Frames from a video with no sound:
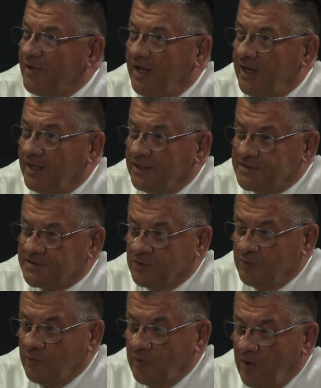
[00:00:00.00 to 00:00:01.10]
And
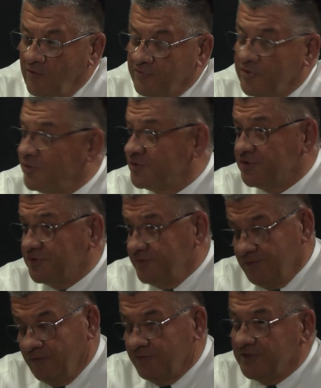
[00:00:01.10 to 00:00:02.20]
so over
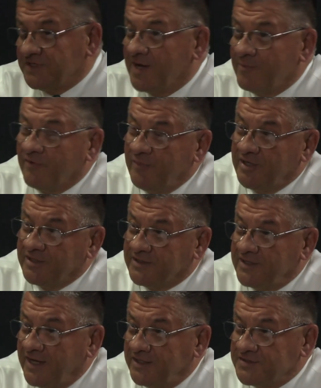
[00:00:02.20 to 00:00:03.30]
the time I've been at
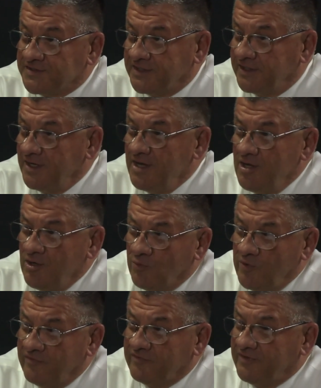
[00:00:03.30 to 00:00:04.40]
the agency,
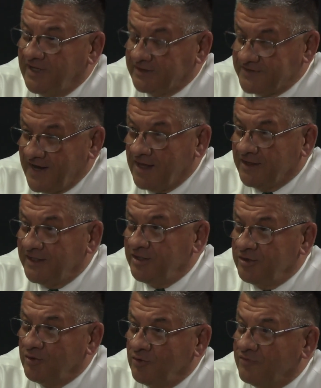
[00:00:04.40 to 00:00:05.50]
we've tallied
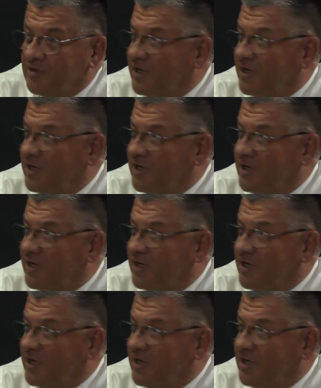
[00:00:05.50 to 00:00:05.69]
over